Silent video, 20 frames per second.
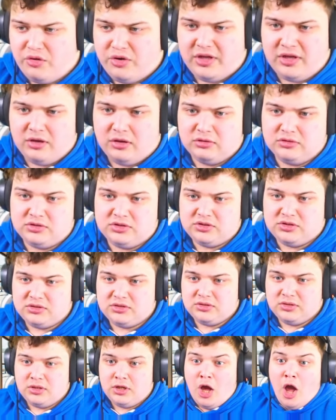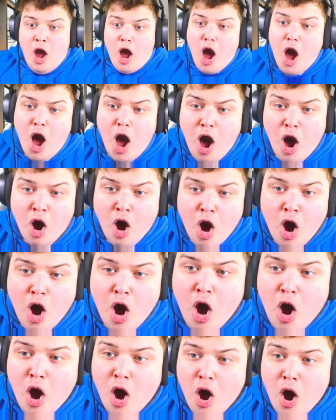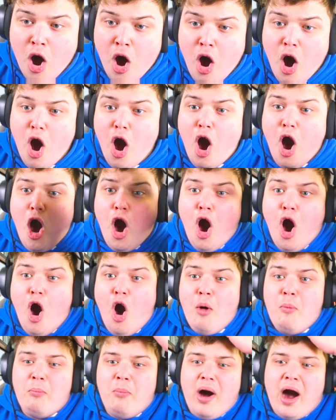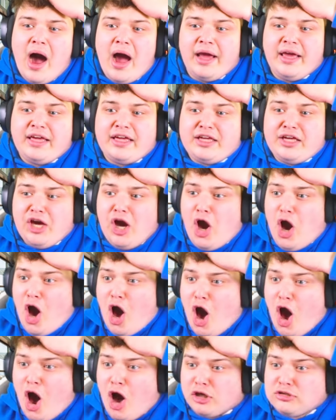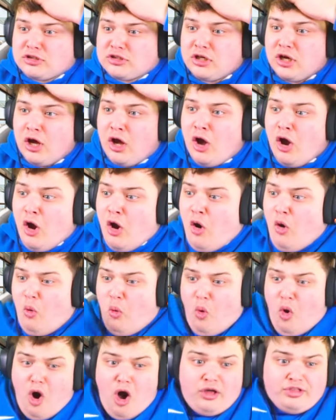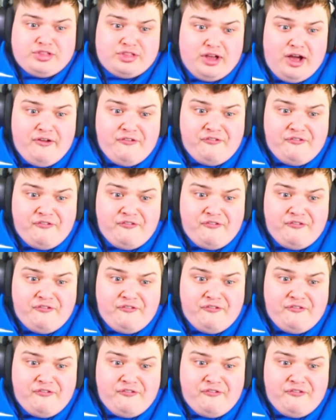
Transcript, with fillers: goals. Oh! Oh my god! What the